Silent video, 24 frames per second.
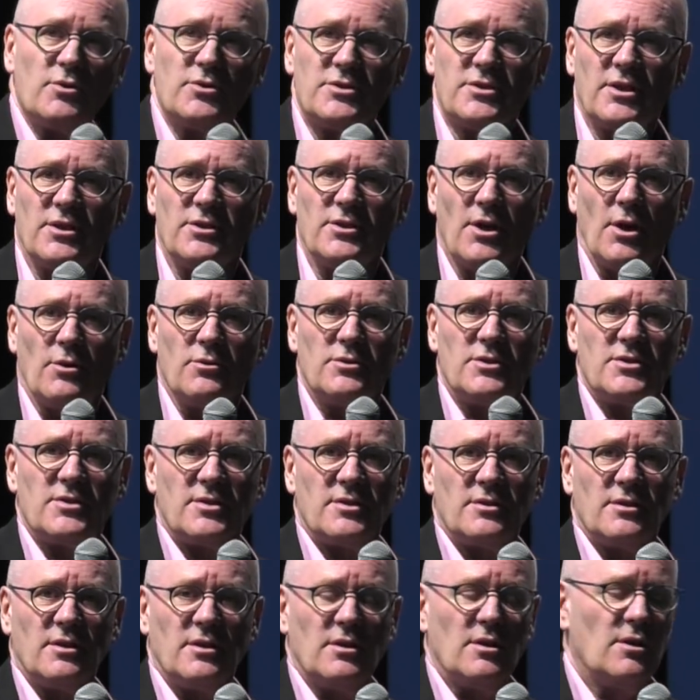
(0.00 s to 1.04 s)
Post-it
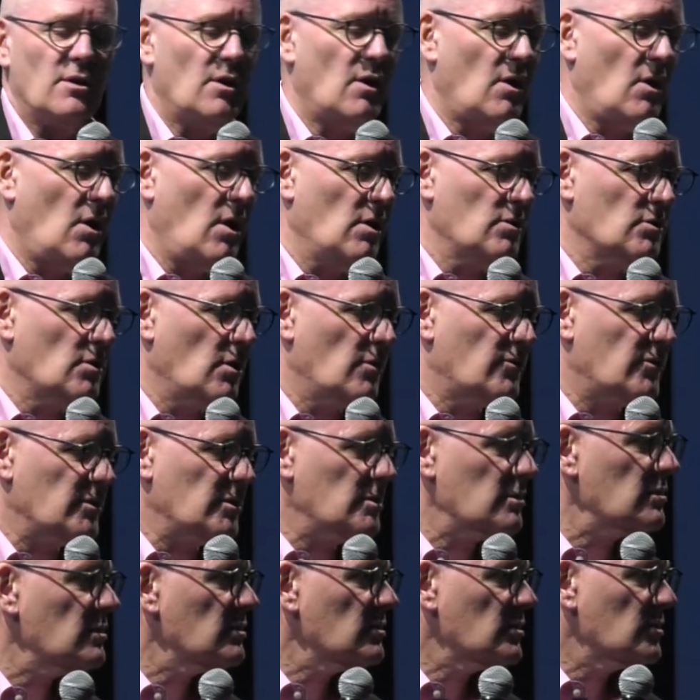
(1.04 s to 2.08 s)
notes all
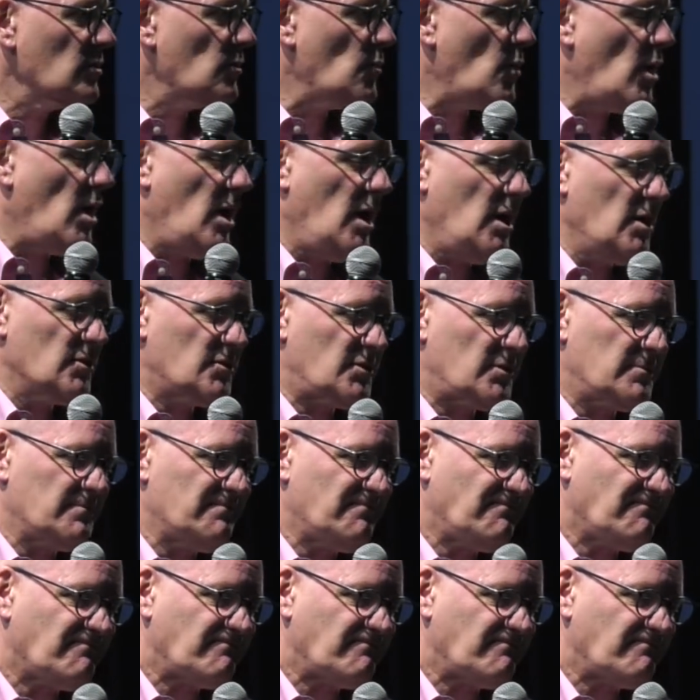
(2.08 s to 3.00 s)
over the walls.